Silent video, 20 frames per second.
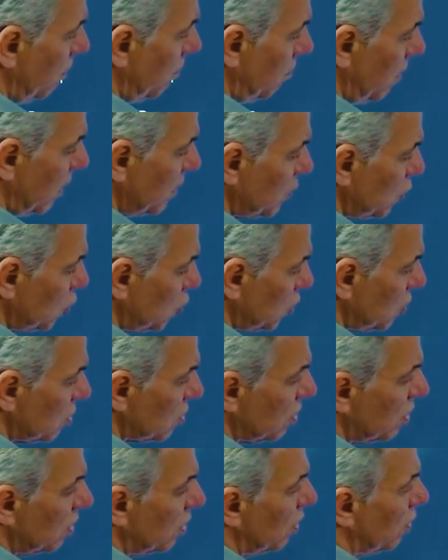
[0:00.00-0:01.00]

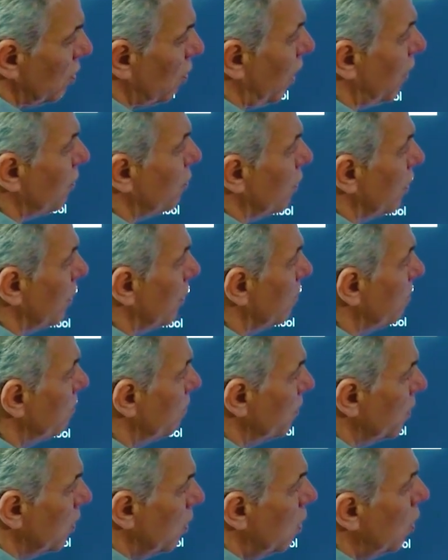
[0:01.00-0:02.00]
messages right there.
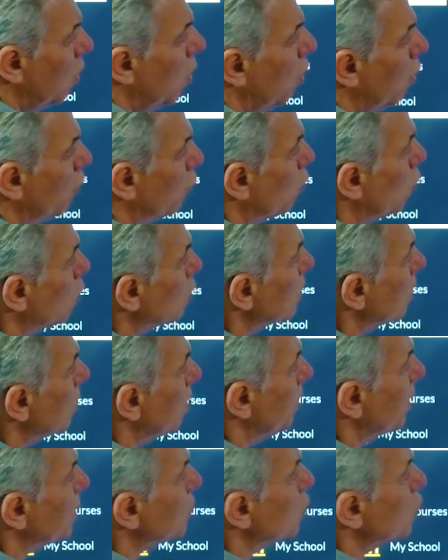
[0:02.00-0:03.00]
Of course, in the
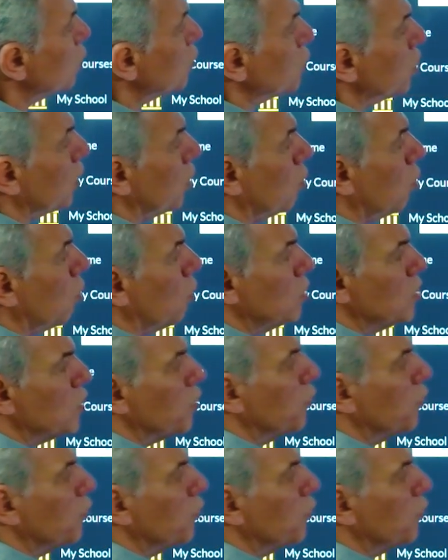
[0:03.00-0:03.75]
messages, you can always